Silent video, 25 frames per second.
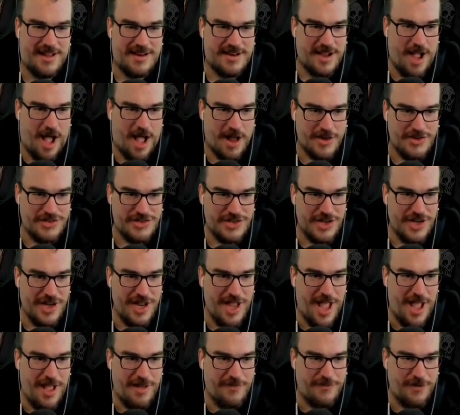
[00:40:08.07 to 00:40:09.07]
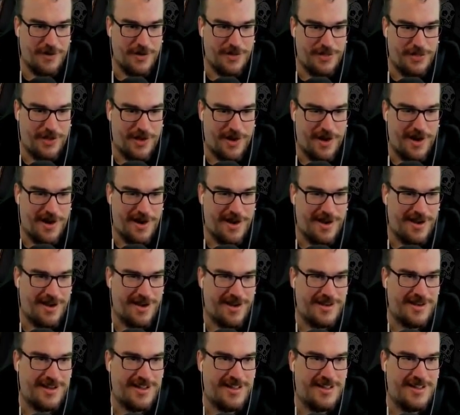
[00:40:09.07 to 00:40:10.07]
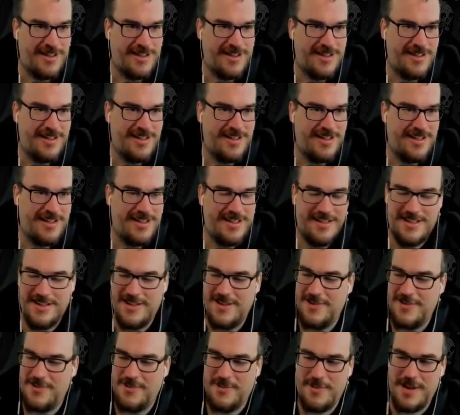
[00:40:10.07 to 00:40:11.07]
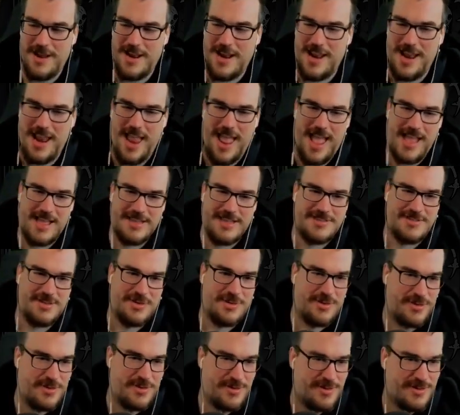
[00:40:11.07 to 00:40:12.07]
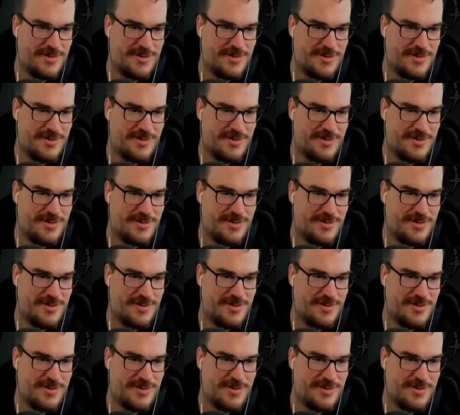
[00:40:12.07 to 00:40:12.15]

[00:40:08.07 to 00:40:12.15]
Gotta see everything. What an asshole.